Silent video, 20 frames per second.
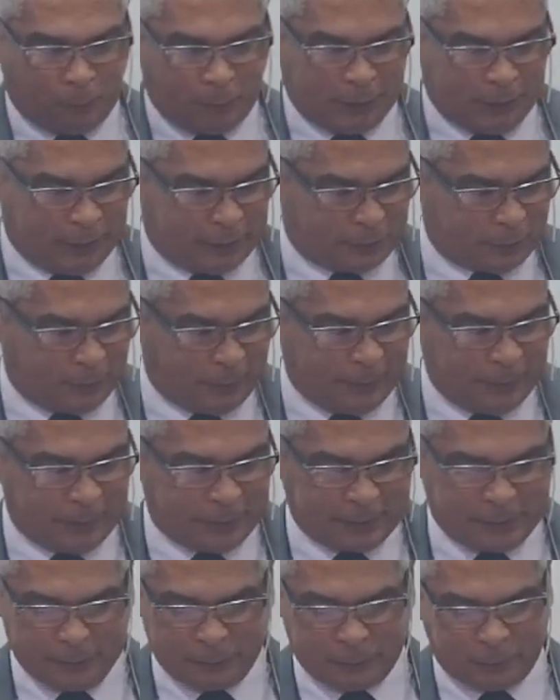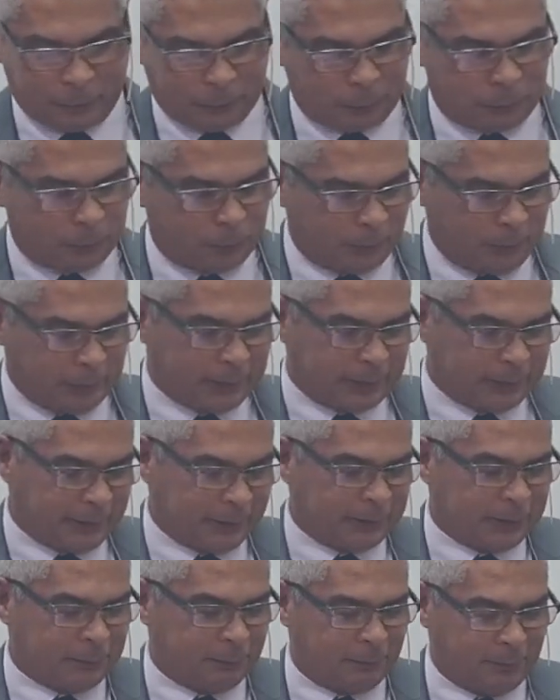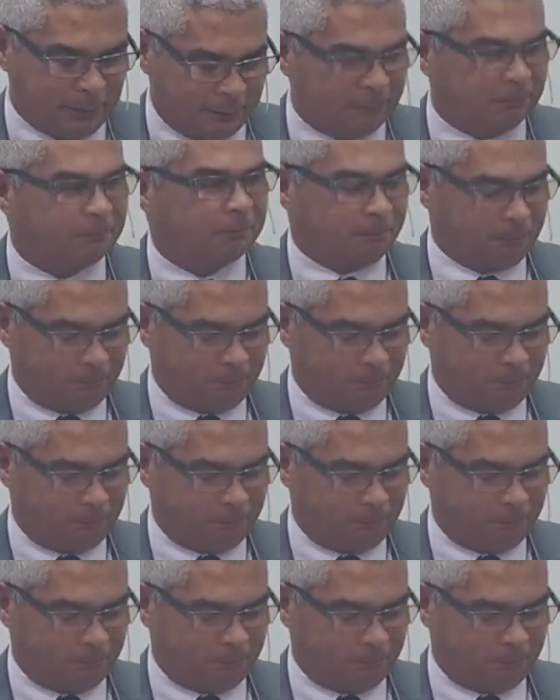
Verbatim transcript: And the service on Thursday is at